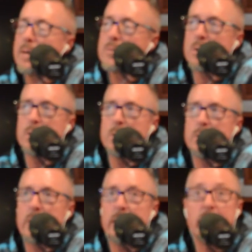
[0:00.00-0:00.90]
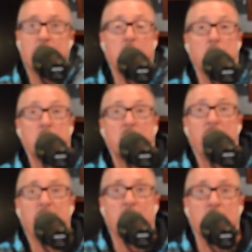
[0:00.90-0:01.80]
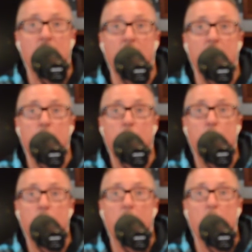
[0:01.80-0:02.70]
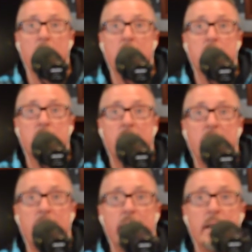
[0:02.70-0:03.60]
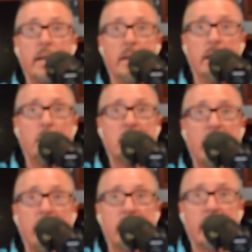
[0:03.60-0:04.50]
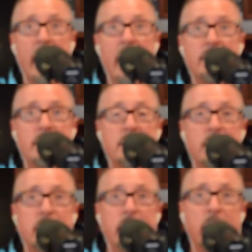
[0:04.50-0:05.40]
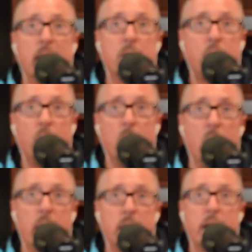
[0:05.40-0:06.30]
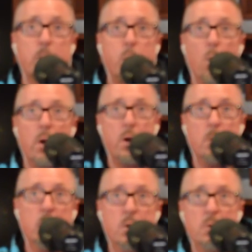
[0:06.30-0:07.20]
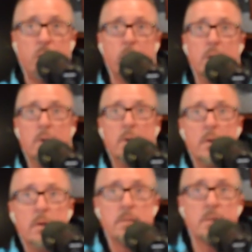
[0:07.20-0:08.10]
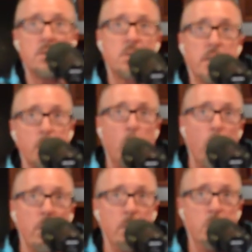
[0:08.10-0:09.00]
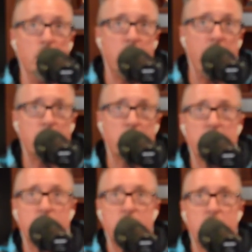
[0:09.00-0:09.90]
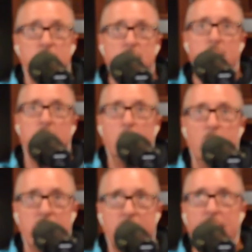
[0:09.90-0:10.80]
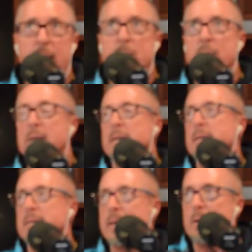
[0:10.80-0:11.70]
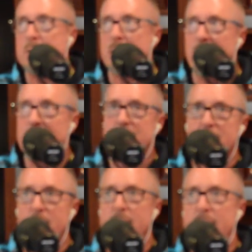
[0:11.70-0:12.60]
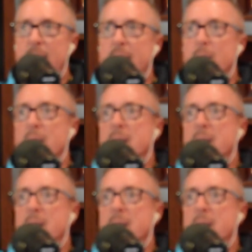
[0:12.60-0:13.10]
Dude, and then did you see his, when he did it, he imitated the guy that did the full-on, like, porno move? Did you see the porno move after he won the game? That was icing on the cake right